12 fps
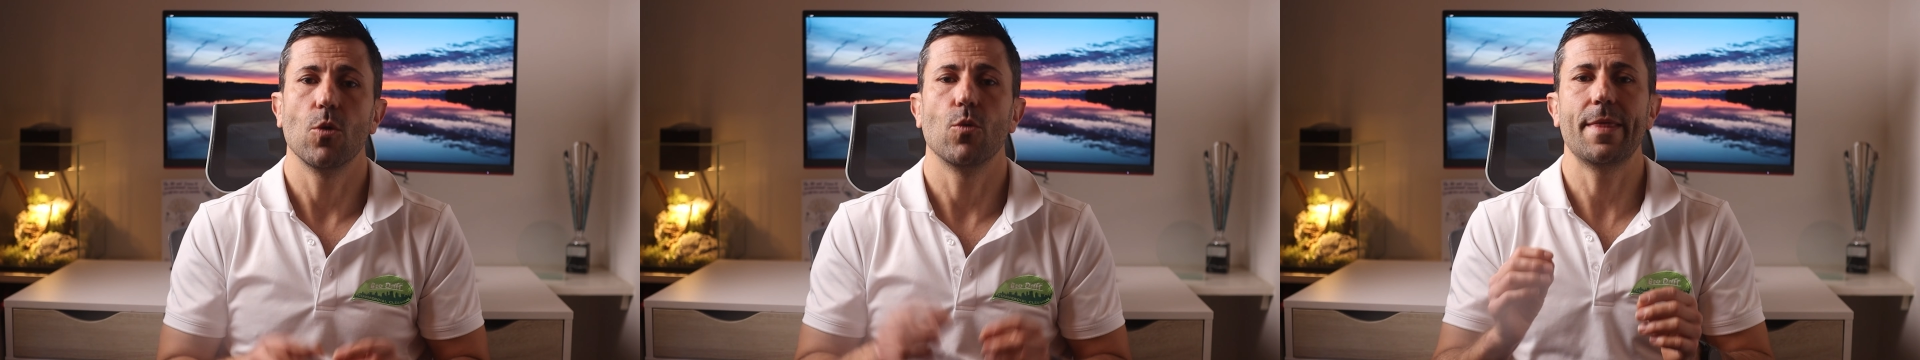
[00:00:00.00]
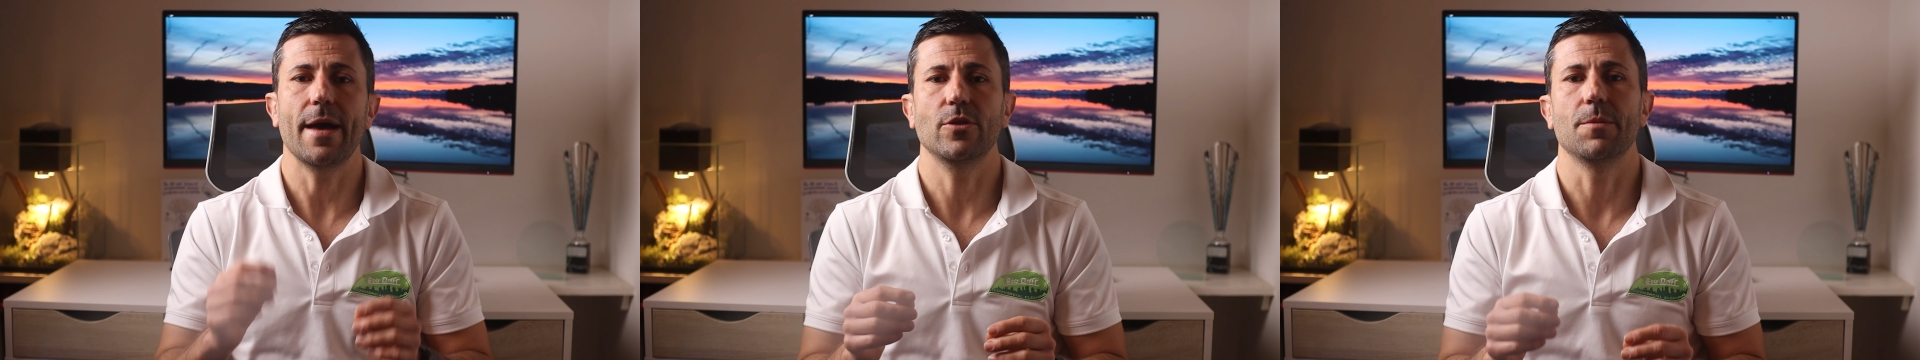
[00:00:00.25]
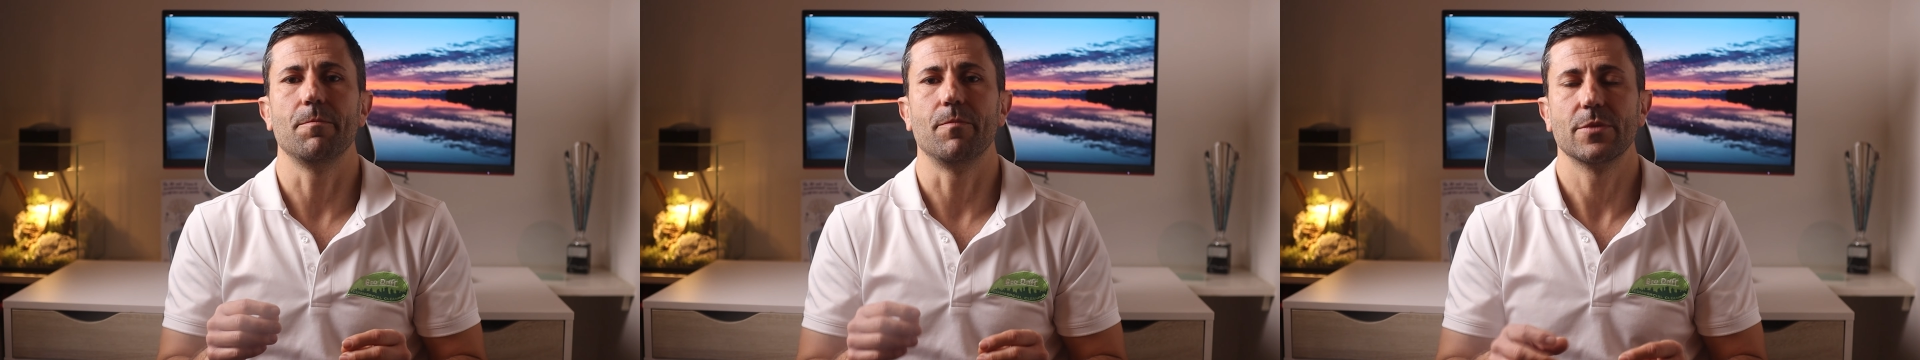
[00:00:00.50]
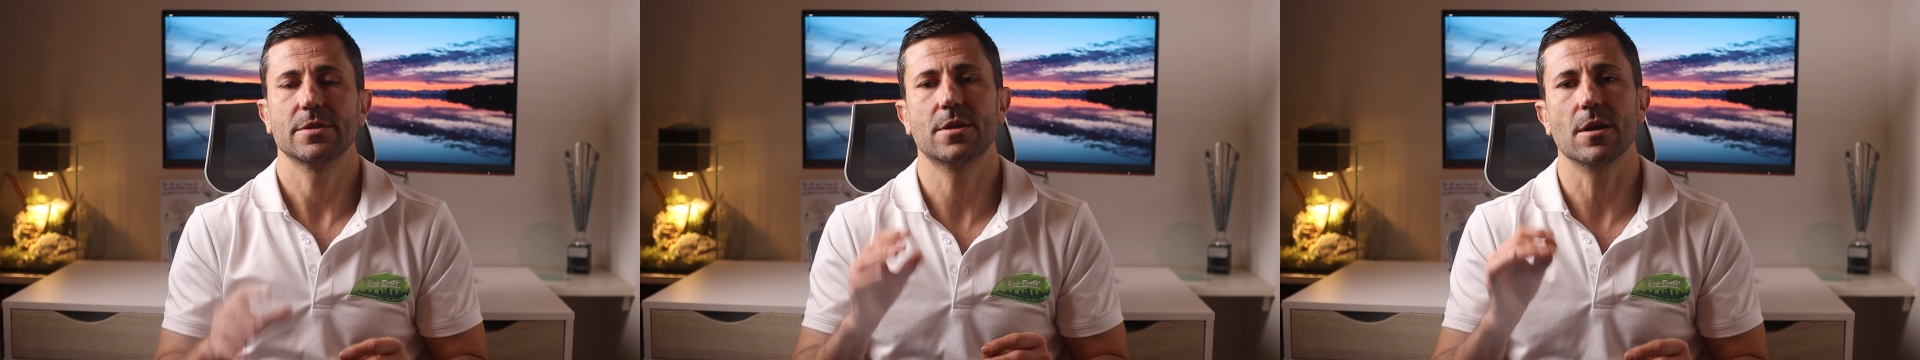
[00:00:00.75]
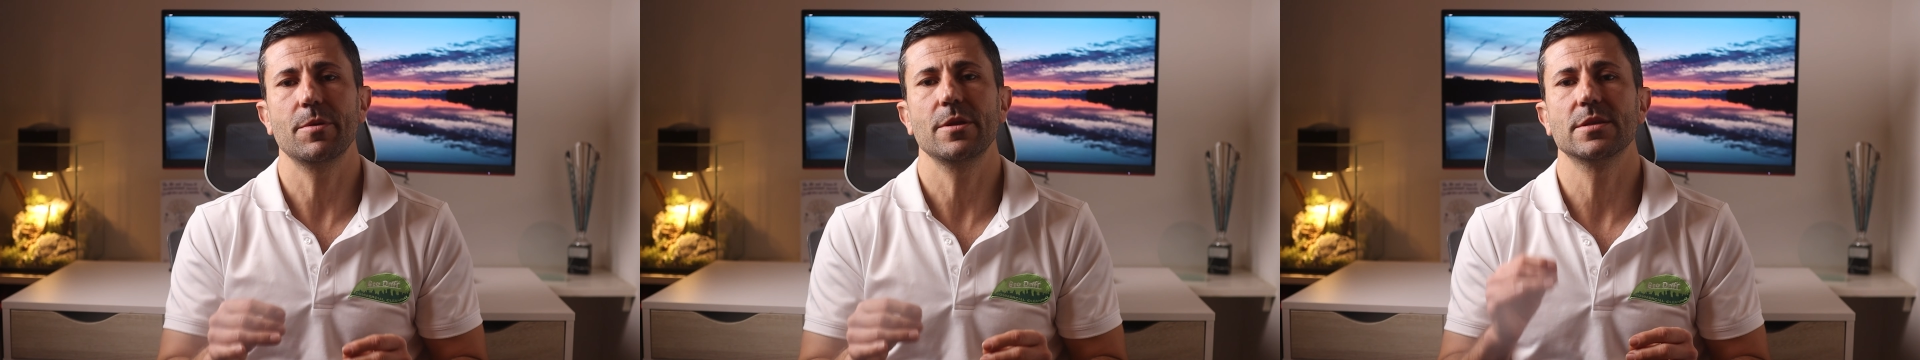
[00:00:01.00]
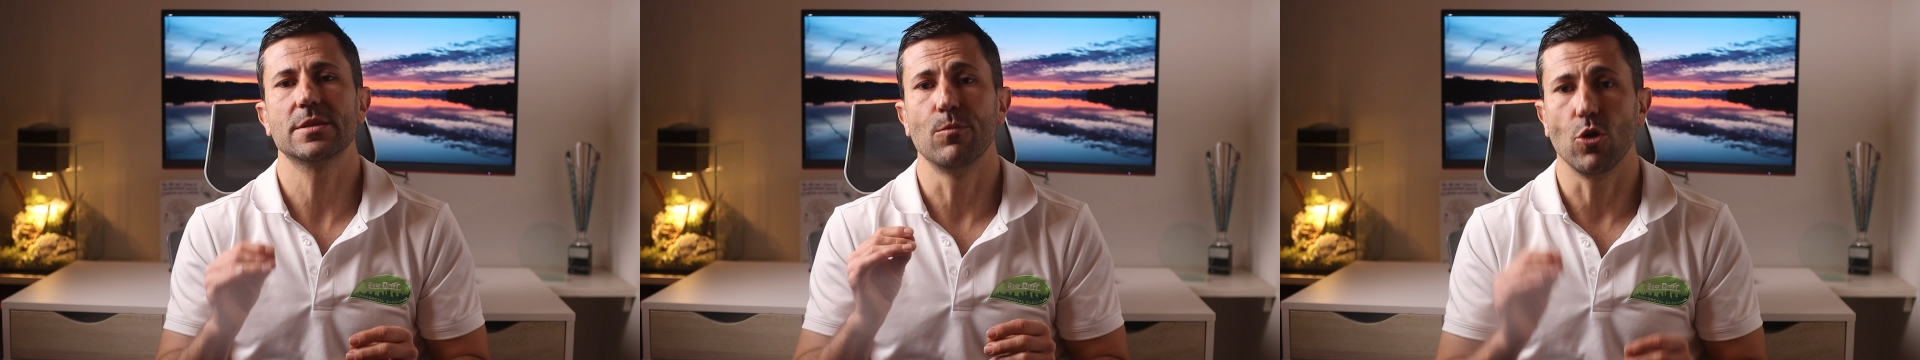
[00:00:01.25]
Without them,
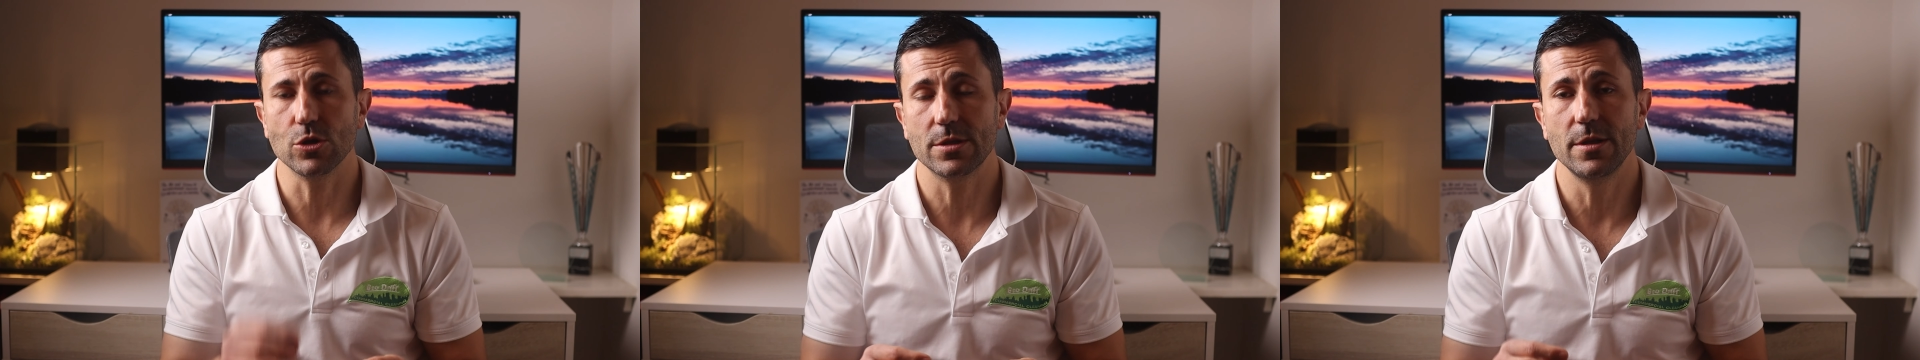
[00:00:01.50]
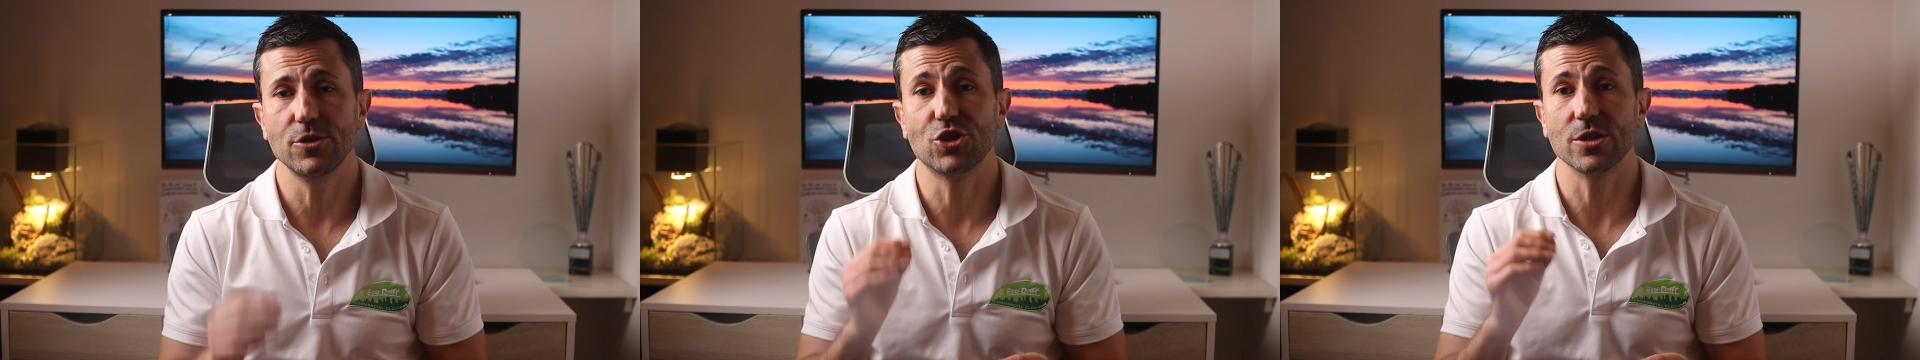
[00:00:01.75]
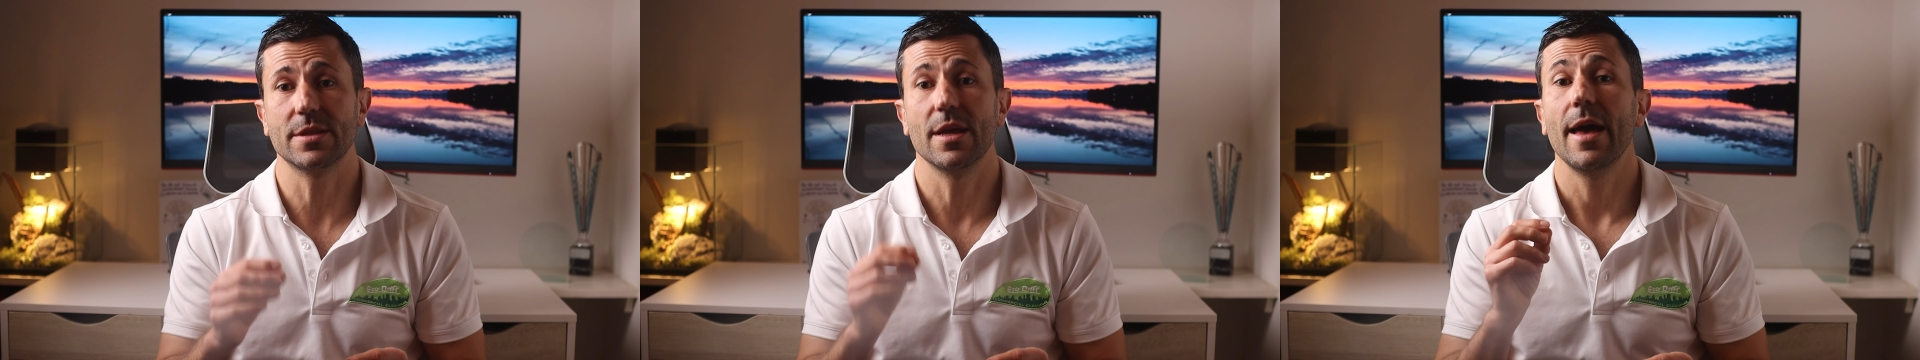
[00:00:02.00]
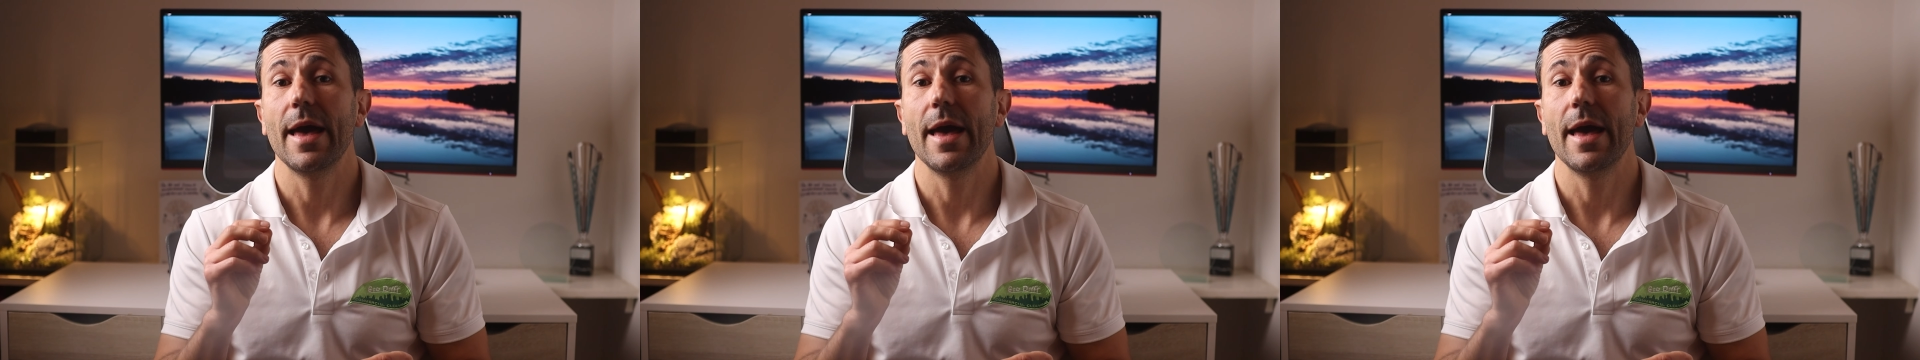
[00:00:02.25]
scrubbing is mostly just